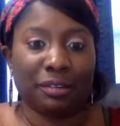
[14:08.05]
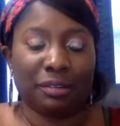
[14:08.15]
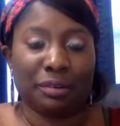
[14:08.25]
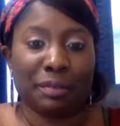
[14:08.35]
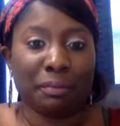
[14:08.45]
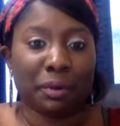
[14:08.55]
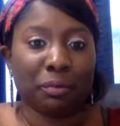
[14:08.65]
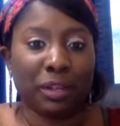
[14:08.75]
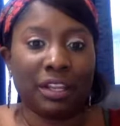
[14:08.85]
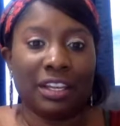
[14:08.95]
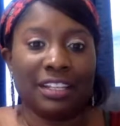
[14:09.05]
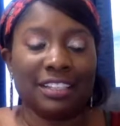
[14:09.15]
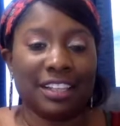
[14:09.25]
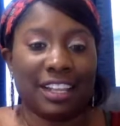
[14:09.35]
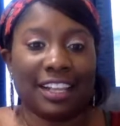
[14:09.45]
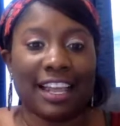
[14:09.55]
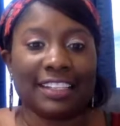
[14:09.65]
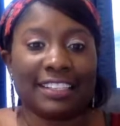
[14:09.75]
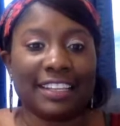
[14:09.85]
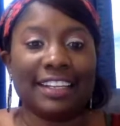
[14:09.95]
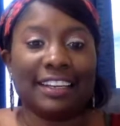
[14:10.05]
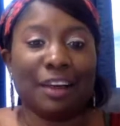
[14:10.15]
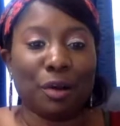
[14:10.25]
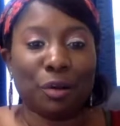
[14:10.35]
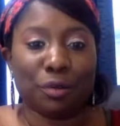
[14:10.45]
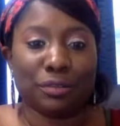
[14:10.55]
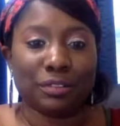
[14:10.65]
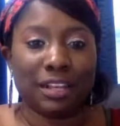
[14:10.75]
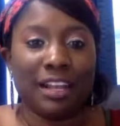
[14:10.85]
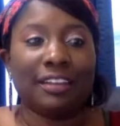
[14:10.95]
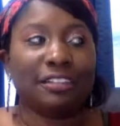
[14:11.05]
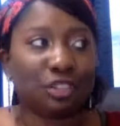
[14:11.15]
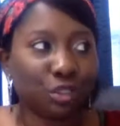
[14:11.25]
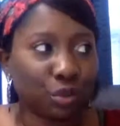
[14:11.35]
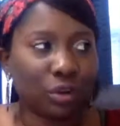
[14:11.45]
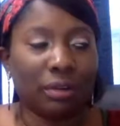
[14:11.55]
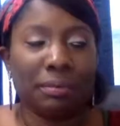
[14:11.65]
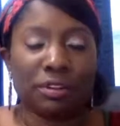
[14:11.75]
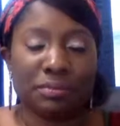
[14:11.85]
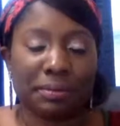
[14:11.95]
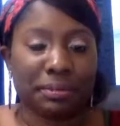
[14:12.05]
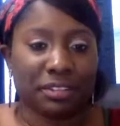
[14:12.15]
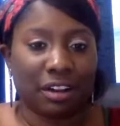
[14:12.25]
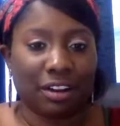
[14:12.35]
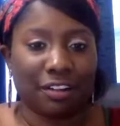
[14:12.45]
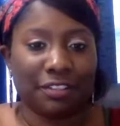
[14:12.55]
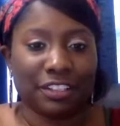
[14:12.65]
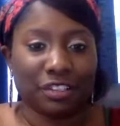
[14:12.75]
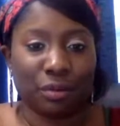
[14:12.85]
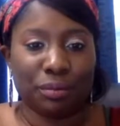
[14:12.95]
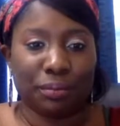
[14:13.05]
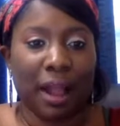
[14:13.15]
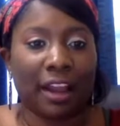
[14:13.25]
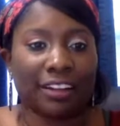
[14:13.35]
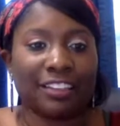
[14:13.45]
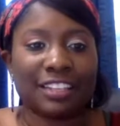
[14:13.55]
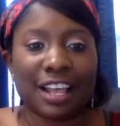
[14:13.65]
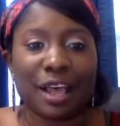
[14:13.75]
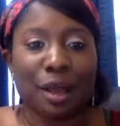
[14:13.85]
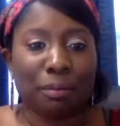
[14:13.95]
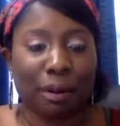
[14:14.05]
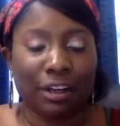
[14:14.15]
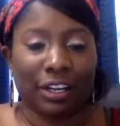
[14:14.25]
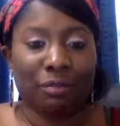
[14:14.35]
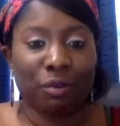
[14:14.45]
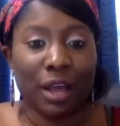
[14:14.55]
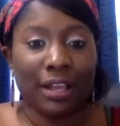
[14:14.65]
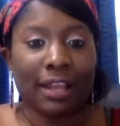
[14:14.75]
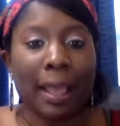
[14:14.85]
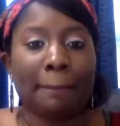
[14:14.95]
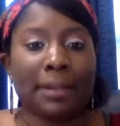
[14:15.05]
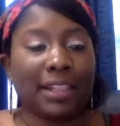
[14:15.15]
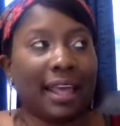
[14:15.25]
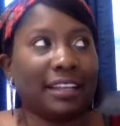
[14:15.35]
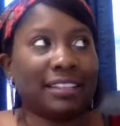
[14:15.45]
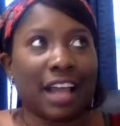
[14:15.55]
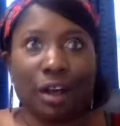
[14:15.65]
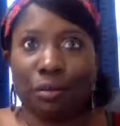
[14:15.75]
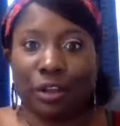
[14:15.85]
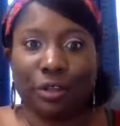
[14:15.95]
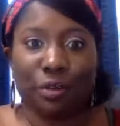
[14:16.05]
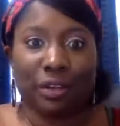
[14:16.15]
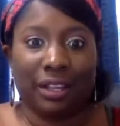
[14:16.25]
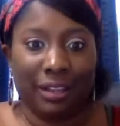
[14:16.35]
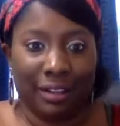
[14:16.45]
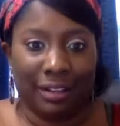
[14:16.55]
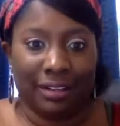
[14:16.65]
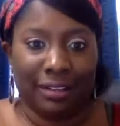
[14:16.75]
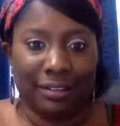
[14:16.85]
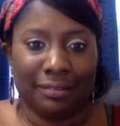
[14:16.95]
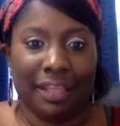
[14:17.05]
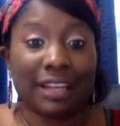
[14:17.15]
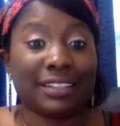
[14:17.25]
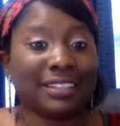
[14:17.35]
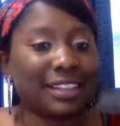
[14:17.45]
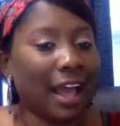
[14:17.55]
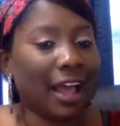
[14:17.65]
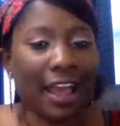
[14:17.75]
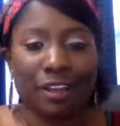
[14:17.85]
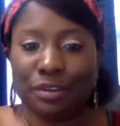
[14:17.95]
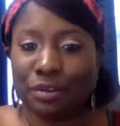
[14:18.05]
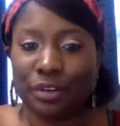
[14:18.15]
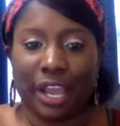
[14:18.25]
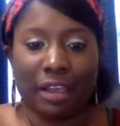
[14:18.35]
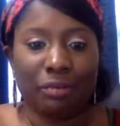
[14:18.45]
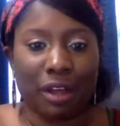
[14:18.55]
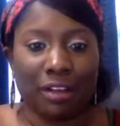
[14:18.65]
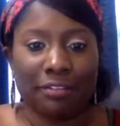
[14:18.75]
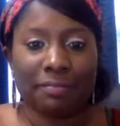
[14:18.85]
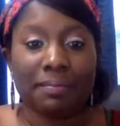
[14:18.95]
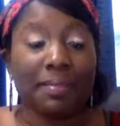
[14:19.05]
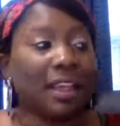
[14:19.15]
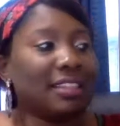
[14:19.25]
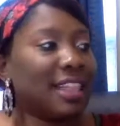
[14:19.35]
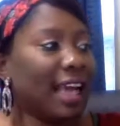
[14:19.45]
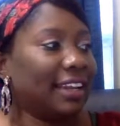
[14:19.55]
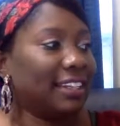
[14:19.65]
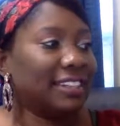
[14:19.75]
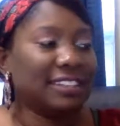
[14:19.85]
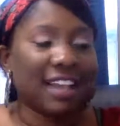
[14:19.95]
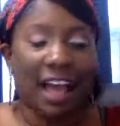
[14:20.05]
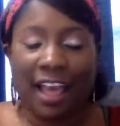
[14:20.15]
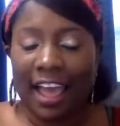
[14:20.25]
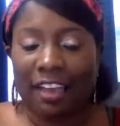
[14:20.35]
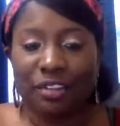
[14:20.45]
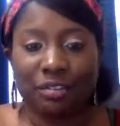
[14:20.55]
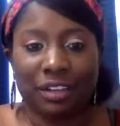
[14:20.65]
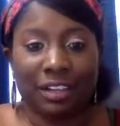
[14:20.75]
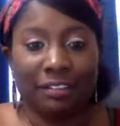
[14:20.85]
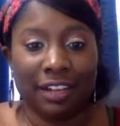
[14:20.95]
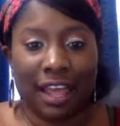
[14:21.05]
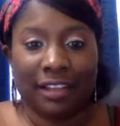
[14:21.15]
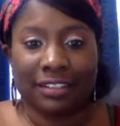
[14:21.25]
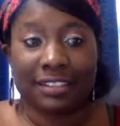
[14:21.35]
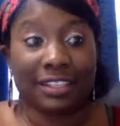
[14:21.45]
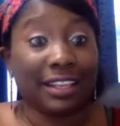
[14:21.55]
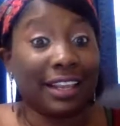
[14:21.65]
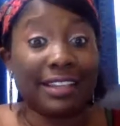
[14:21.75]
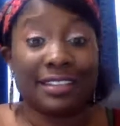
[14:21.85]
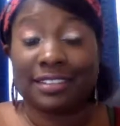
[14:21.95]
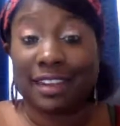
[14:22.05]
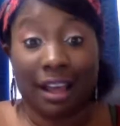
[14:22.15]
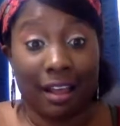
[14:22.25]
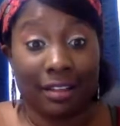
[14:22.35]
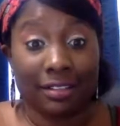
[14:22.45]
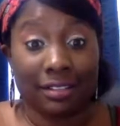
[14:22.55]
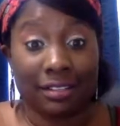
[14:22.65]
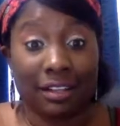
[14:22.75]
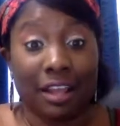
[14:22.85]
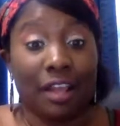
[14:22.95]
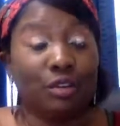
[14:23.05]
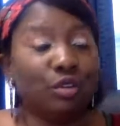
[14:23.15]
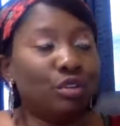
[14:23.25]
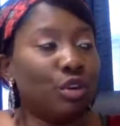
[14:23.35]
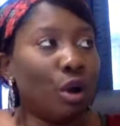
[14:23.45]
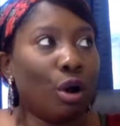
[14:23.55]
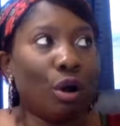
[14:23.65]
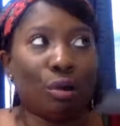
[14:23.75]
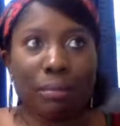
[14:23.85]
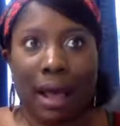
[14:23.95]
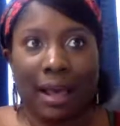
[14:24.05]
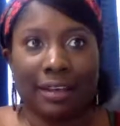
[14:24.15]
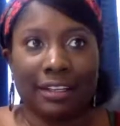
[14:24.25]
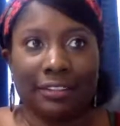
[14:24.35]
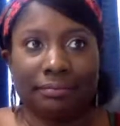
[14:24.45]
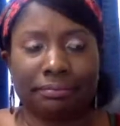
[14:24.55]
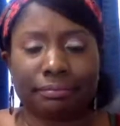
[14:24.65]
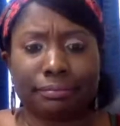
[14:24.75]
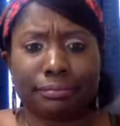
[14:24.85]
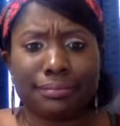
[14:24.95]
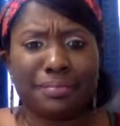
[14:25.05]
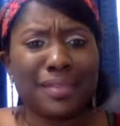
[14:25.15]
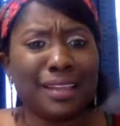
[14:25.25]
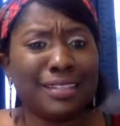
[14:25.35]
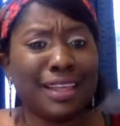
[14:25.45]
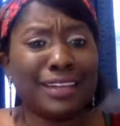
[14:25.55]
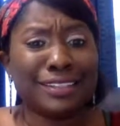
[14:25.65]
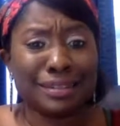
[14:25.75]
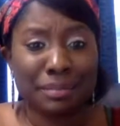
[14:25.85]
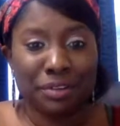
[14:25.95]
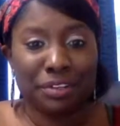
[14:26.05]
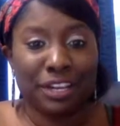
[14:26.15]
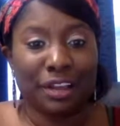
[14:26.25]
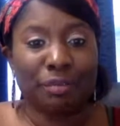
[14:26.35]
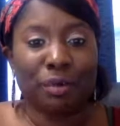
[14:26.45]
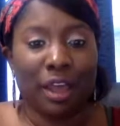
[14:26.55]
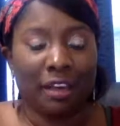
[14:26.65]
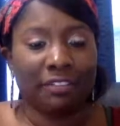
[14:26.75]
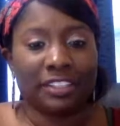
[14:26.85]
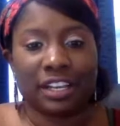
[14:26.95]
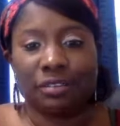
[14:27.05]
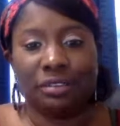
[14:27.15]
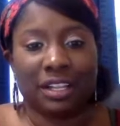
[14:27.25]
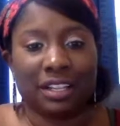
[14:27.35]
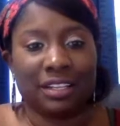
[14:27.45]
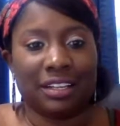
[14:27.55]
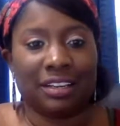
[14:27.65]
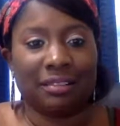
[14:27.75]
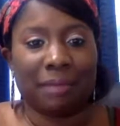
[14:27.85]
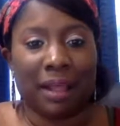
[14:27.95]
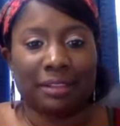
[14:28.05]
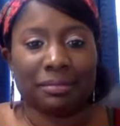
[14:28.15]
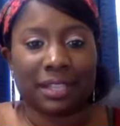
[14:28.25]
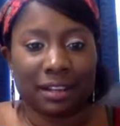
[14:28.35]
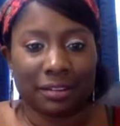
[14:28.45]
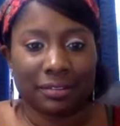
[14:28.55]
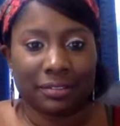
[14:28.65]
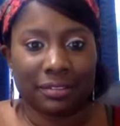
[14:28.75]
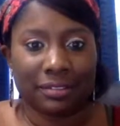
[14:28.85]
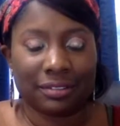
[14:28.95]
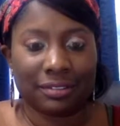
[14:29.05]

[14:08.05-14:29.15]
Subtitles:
Remember, we need to think like CEOs. Sure, most people start off as sole proprietors, a party of one, but that is not where you want to end. That is not how you create wealth. That is not how you leave a legacy. It's not. Nobody that is a millionaire will ever tell you that they did it by themselves.